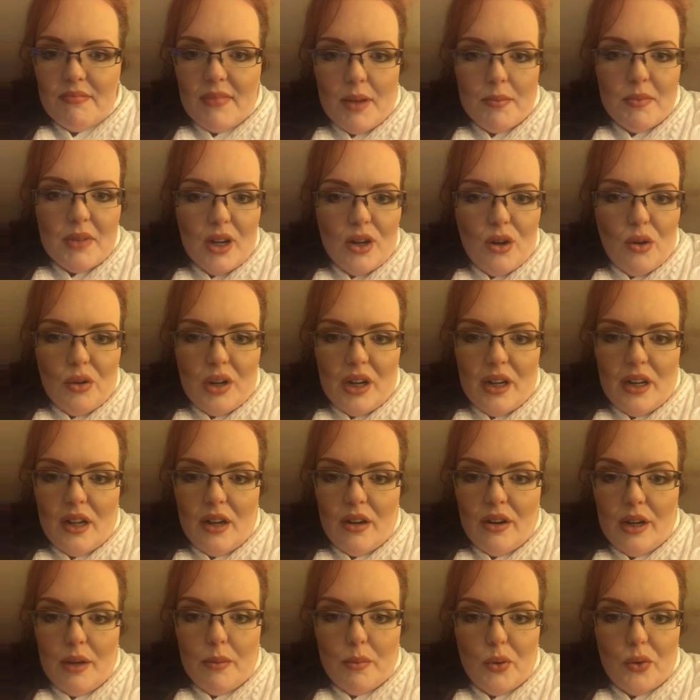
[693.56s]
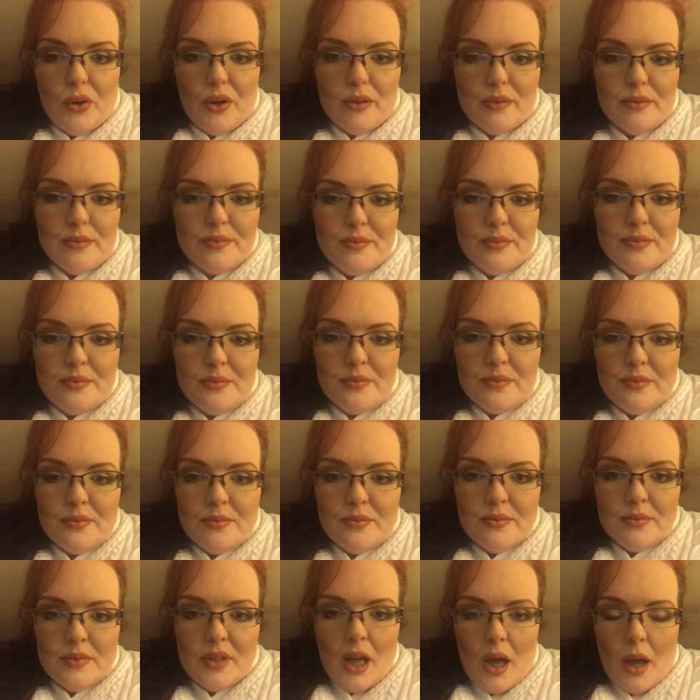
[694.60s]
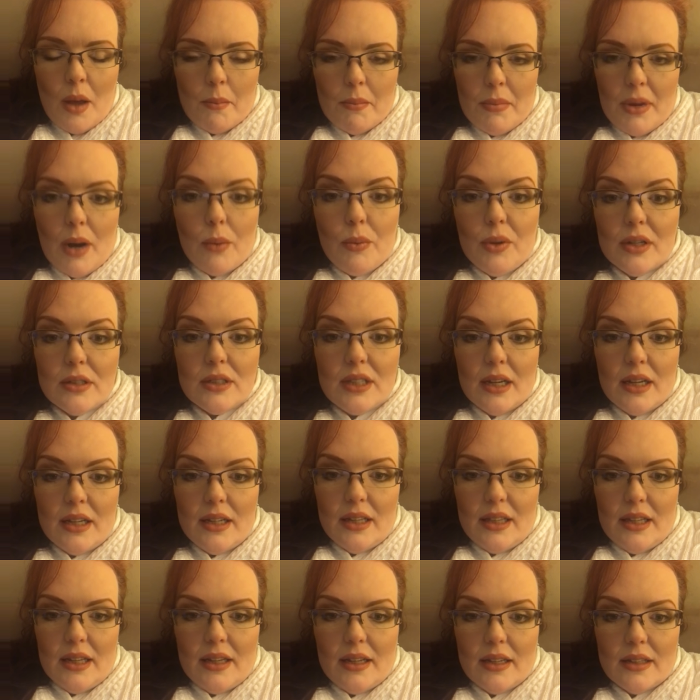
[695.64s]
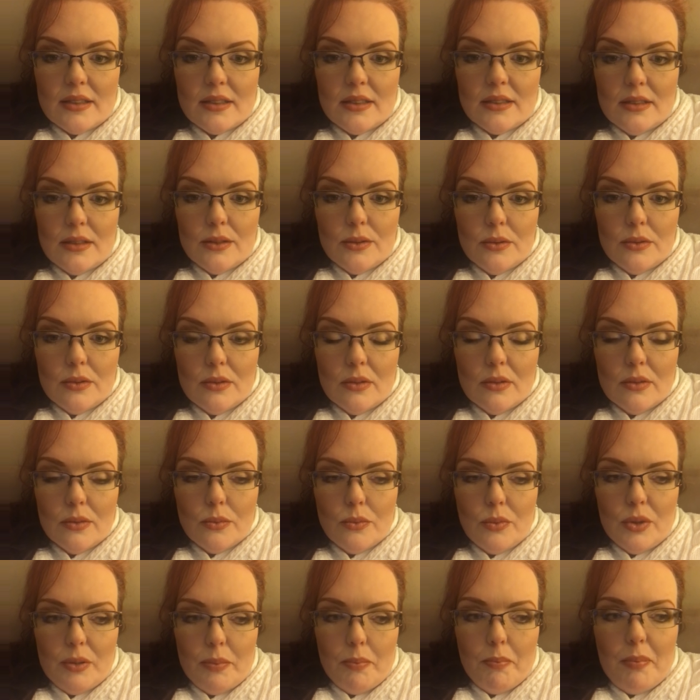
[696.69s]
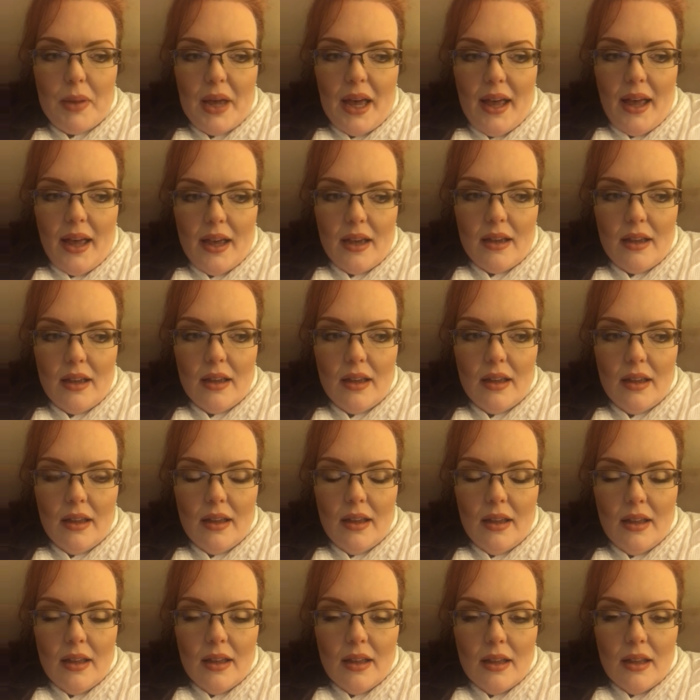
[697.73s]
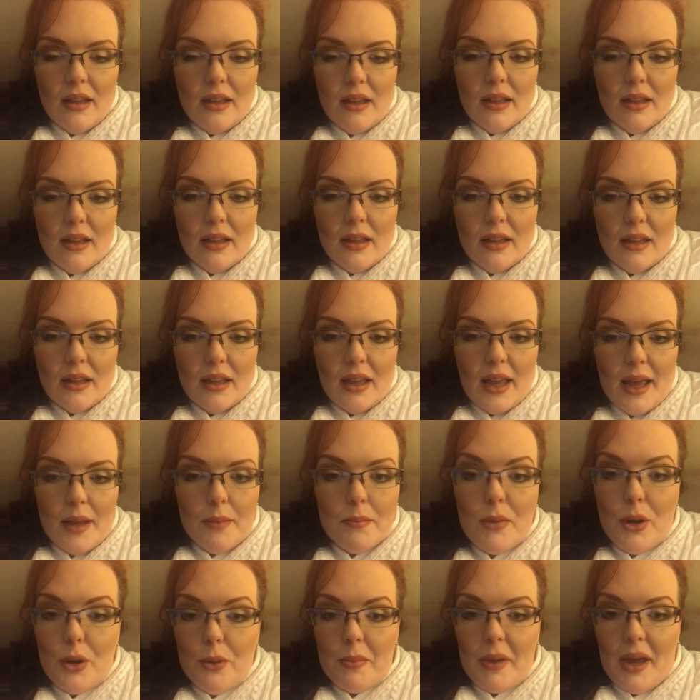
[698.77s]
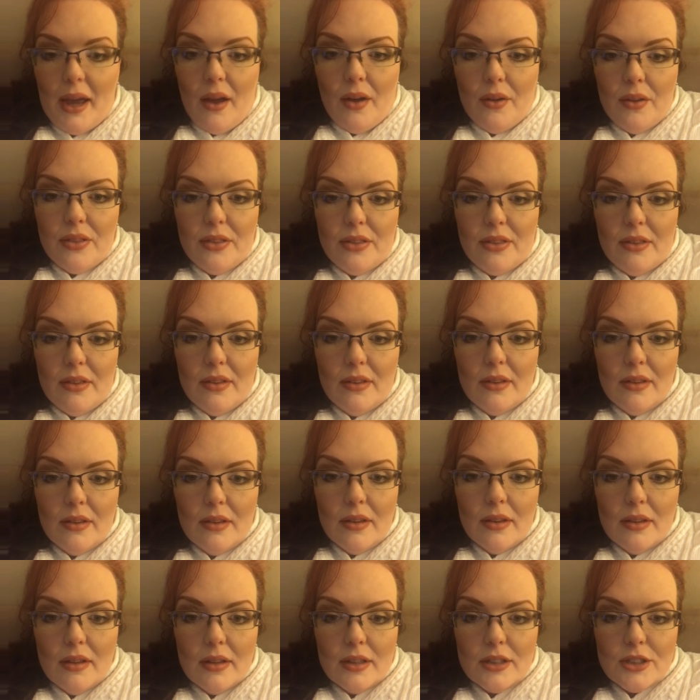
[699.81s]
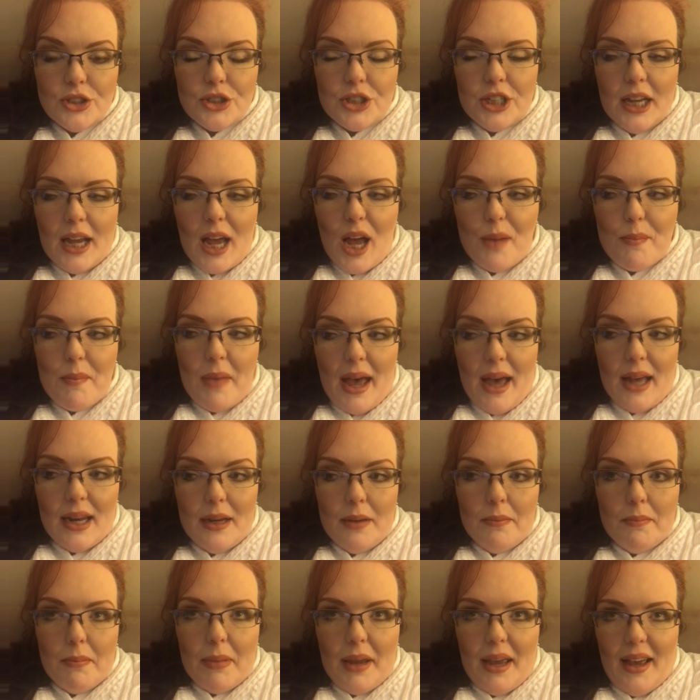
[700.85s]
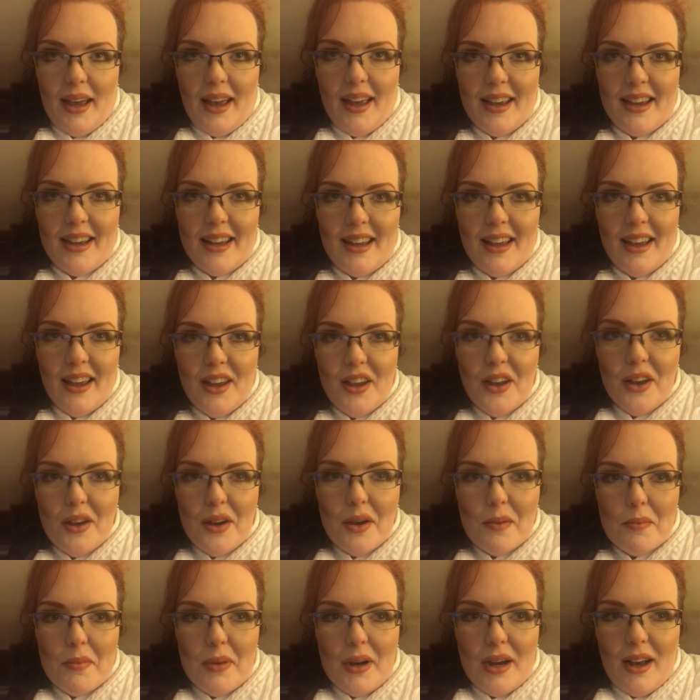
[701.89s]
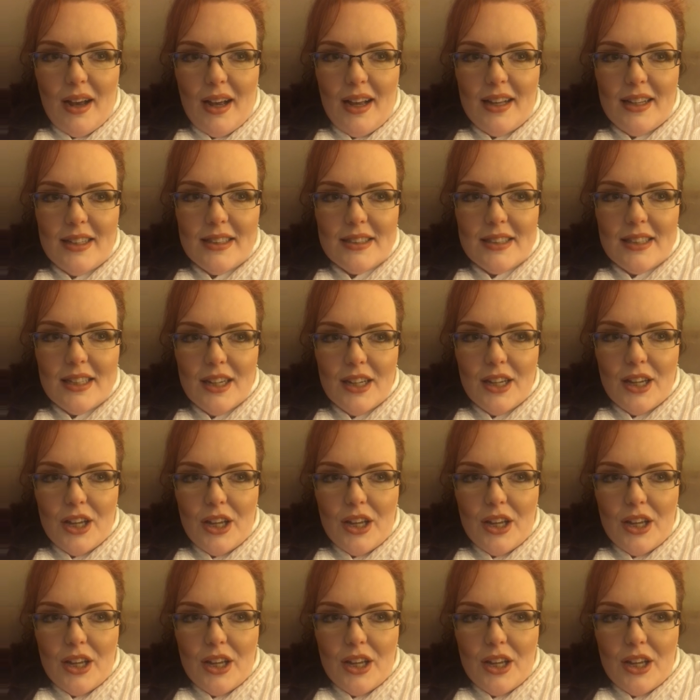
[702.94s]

I'm not going in there anymore. But I will tell you this. With Beck and Moo Mouth, she got mad at Beck because